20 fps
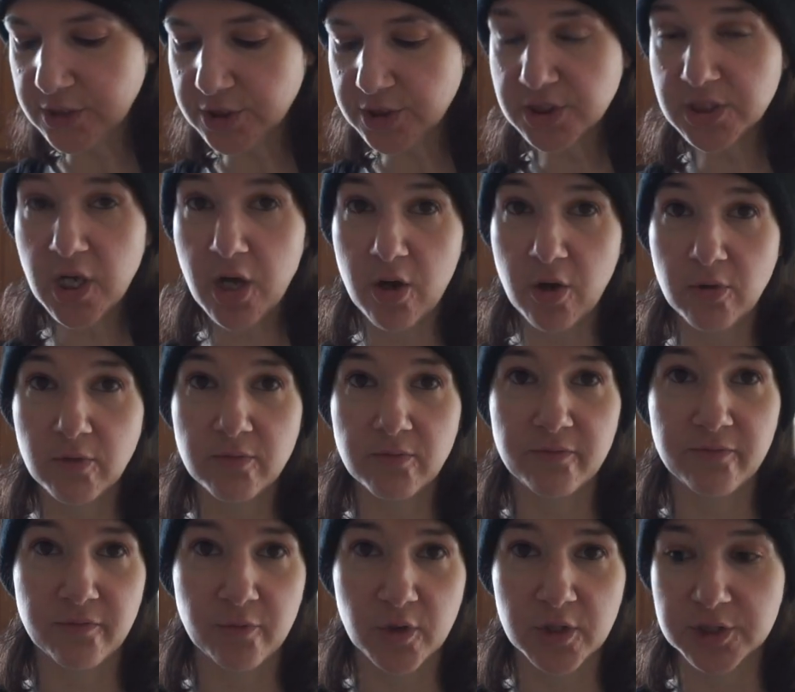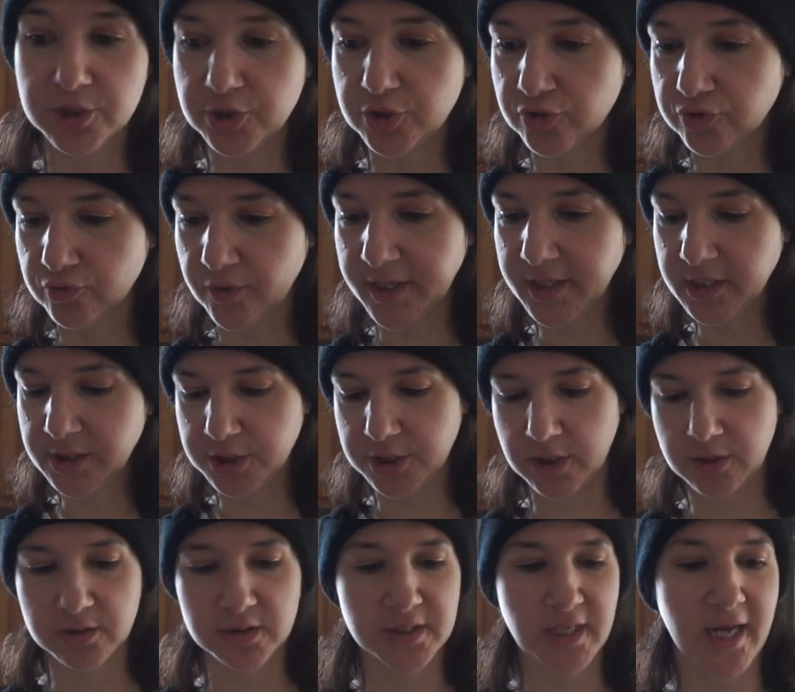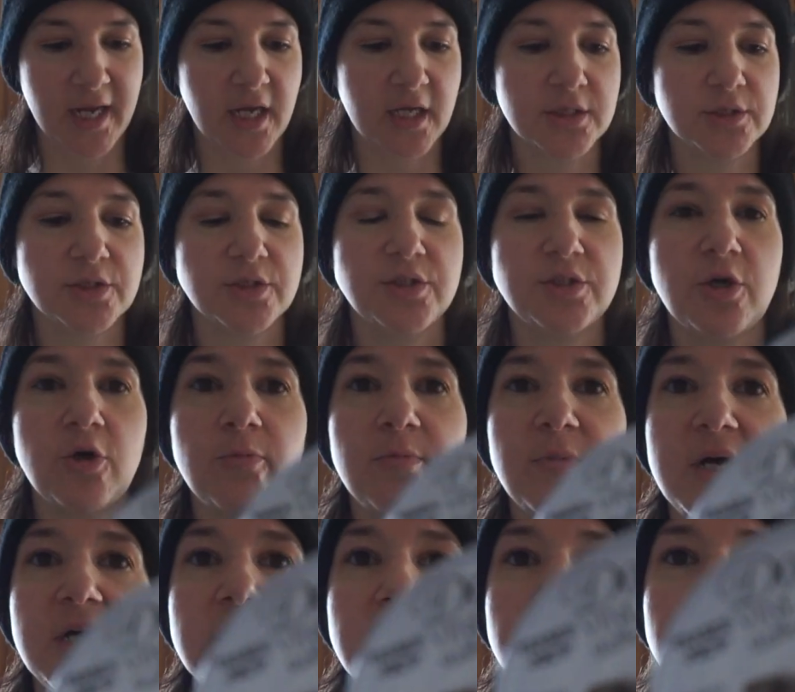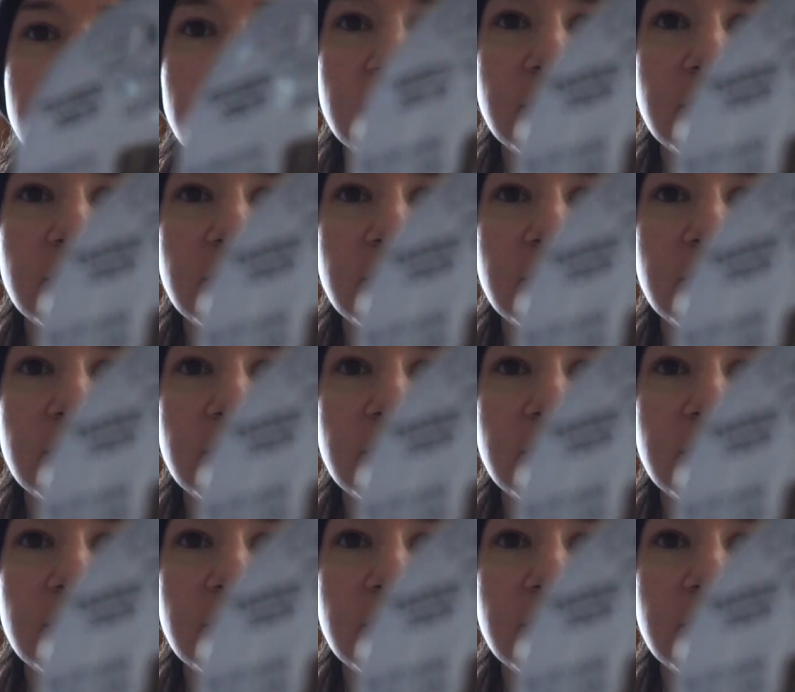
so for trader joe's i got dolma